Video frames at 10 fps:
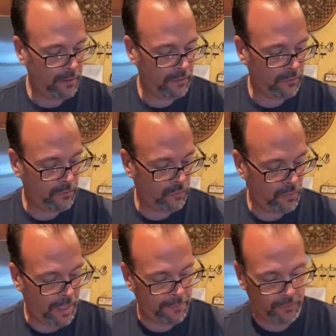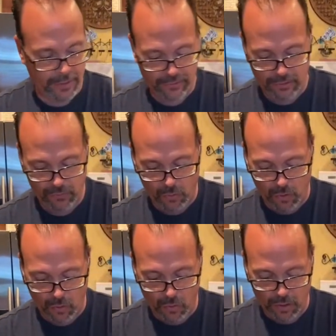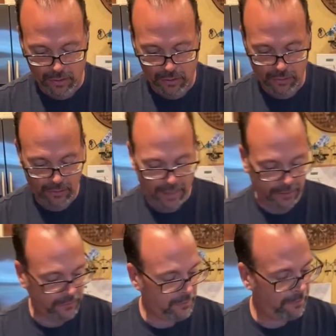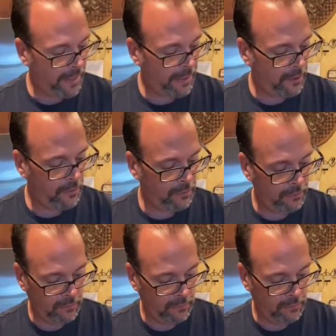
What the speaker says: There's no rhyme or reason or order. Lettuce, tomato,